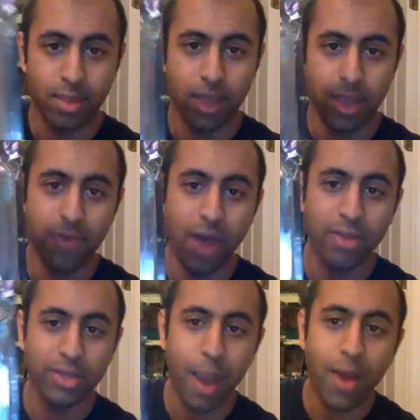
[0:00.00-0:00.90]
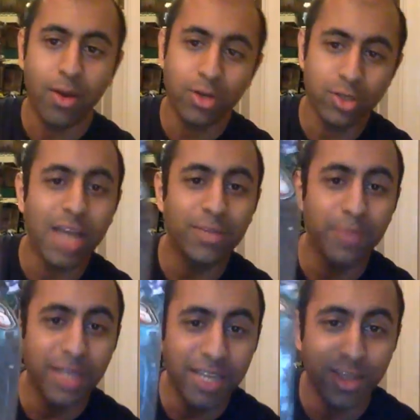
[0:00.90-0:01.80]
he found this Power Rangers
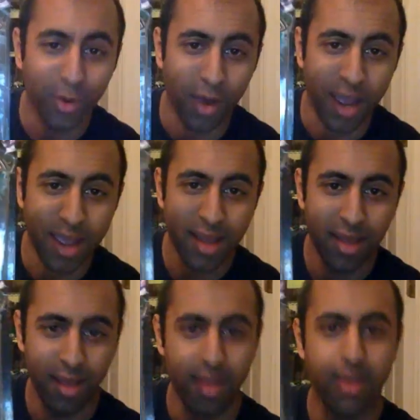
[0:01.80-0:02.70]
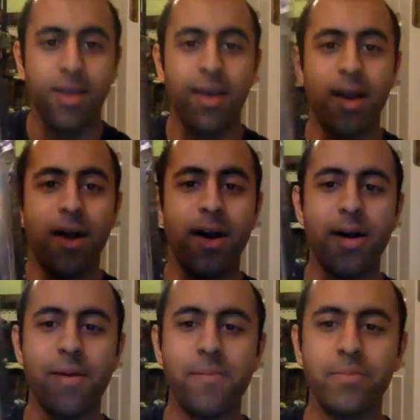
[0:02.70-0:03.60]
SPD toy, um,